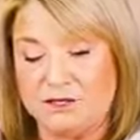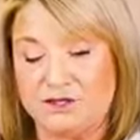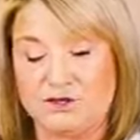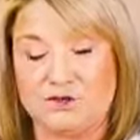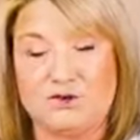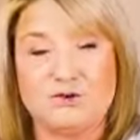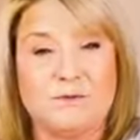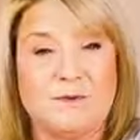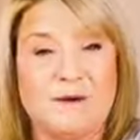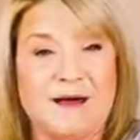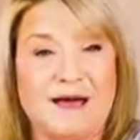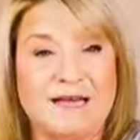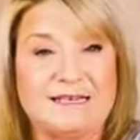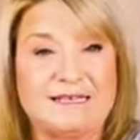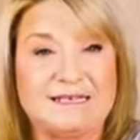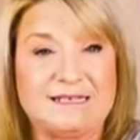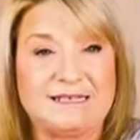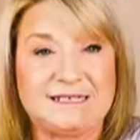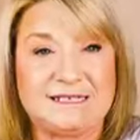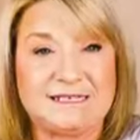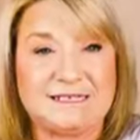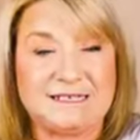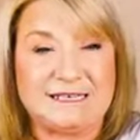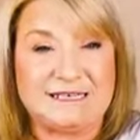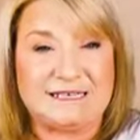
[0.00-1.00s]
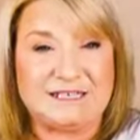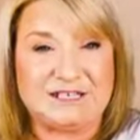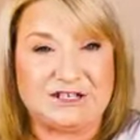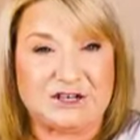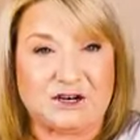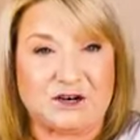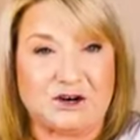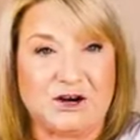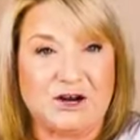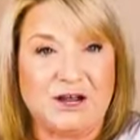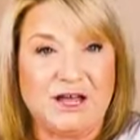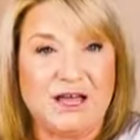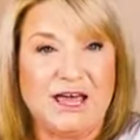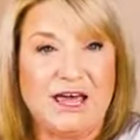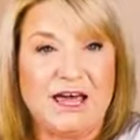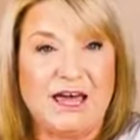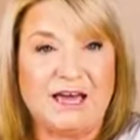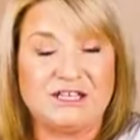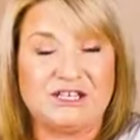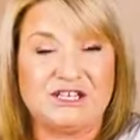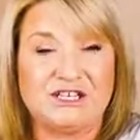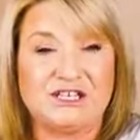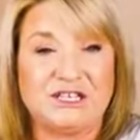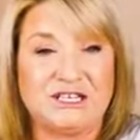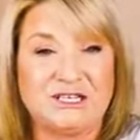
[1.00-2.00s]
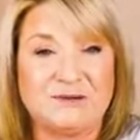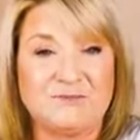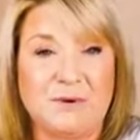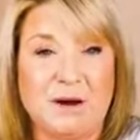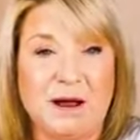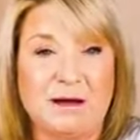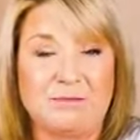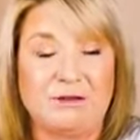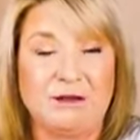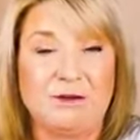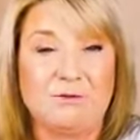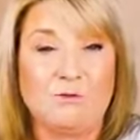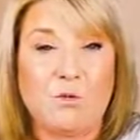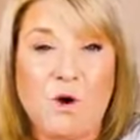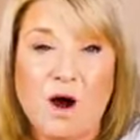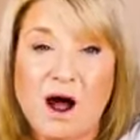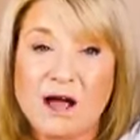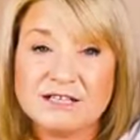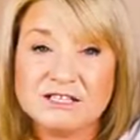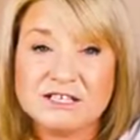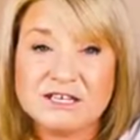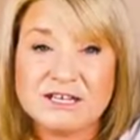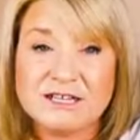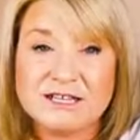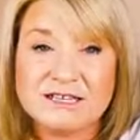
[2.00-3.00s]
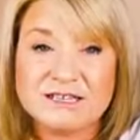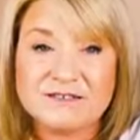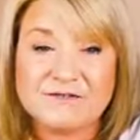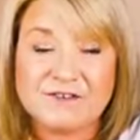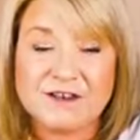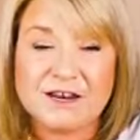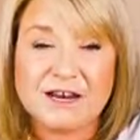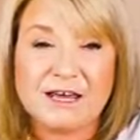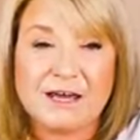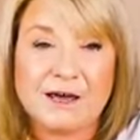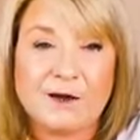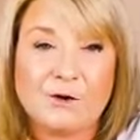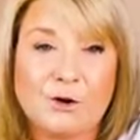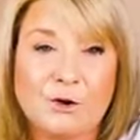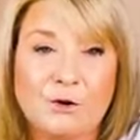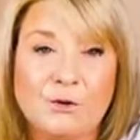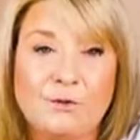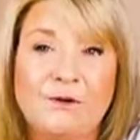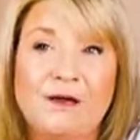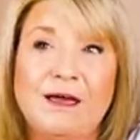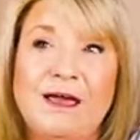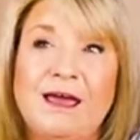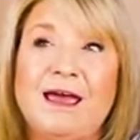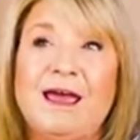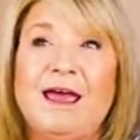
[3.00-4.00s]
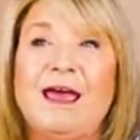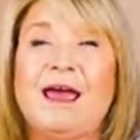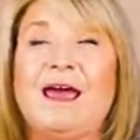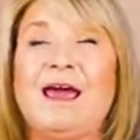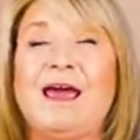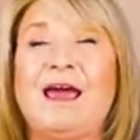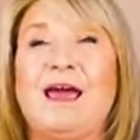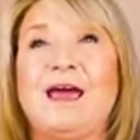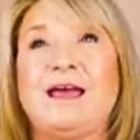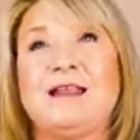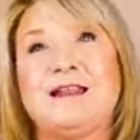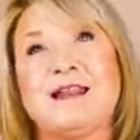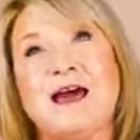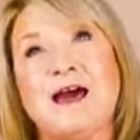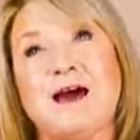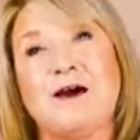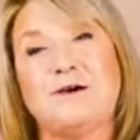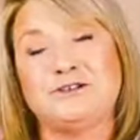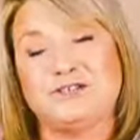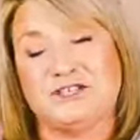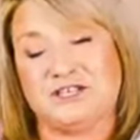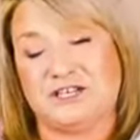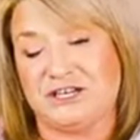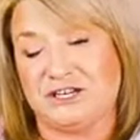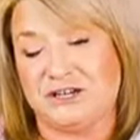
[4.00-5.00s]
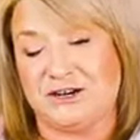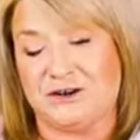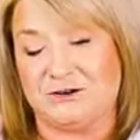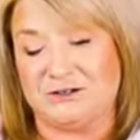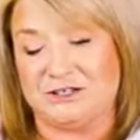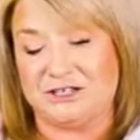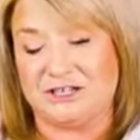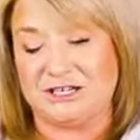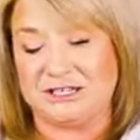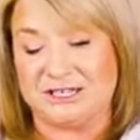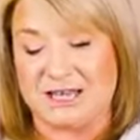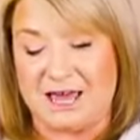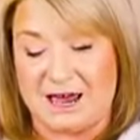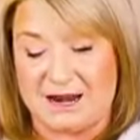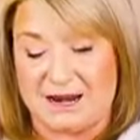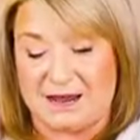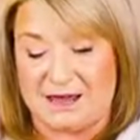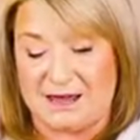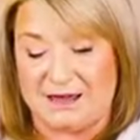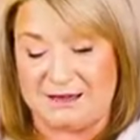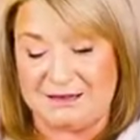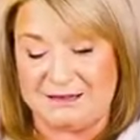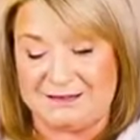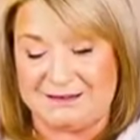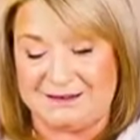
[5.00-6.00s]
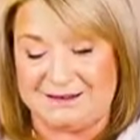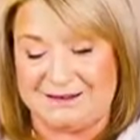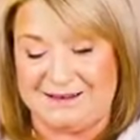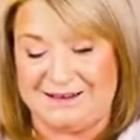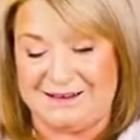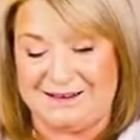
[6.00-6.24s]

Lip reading: to my sister. And she's probably watching this video, and now she knows she's getting it.